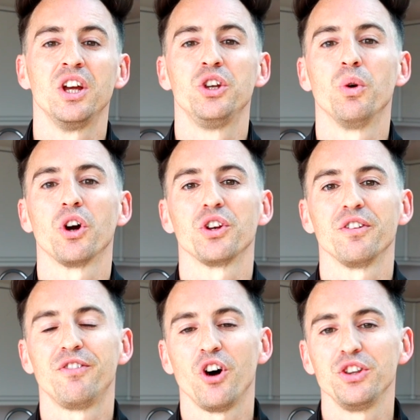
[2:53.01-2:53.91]
you are going to
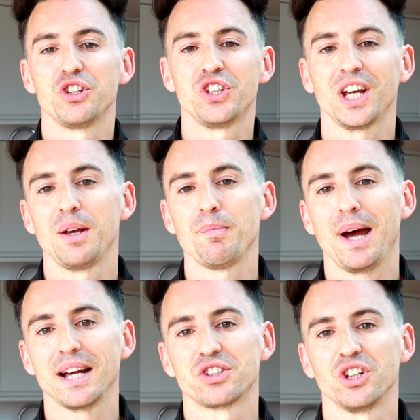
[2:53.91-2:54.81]
find the chicken
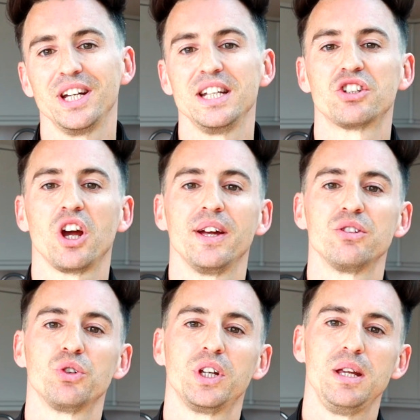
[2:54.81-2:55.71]
pasta is going
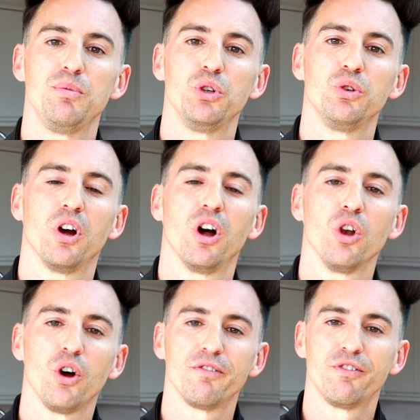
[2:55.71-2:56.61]
to keep you a
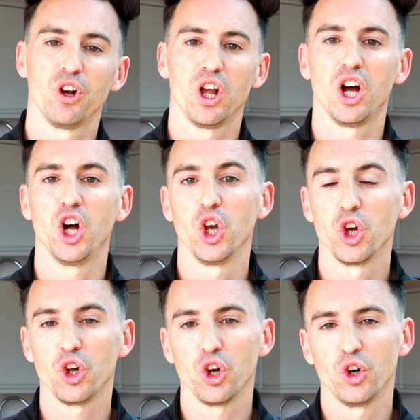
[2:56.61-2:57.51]
lot fuller, a
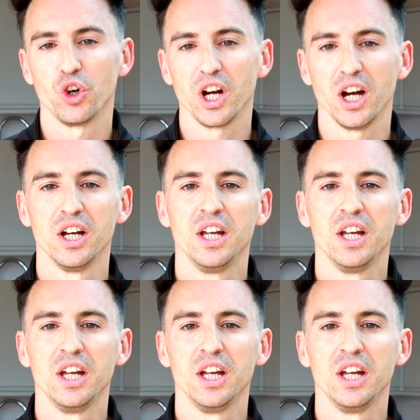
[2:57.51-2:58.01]
lot longer,